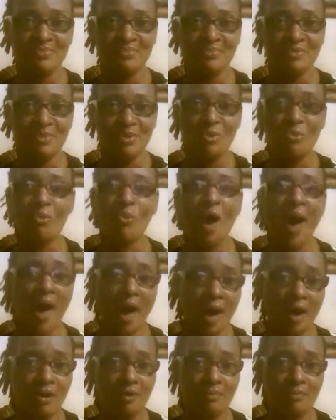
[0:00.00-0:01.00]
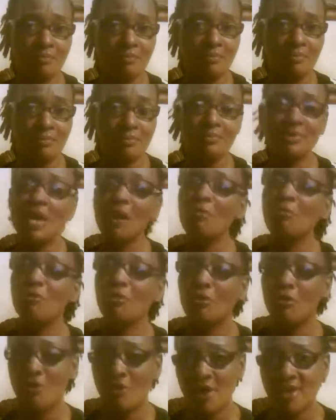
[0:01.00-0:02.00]
wow, they were
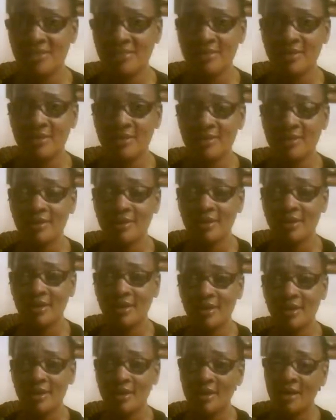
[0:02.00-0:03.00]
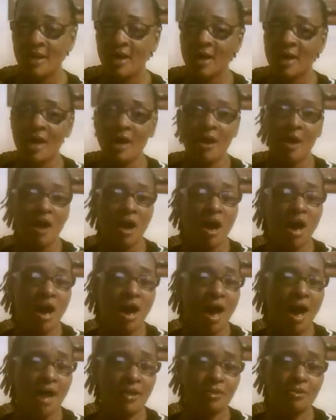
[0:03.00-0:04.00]
crazy.
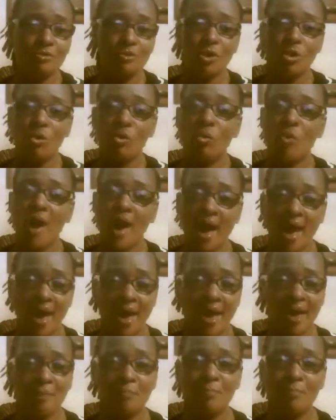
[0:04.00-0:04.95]
I don't know why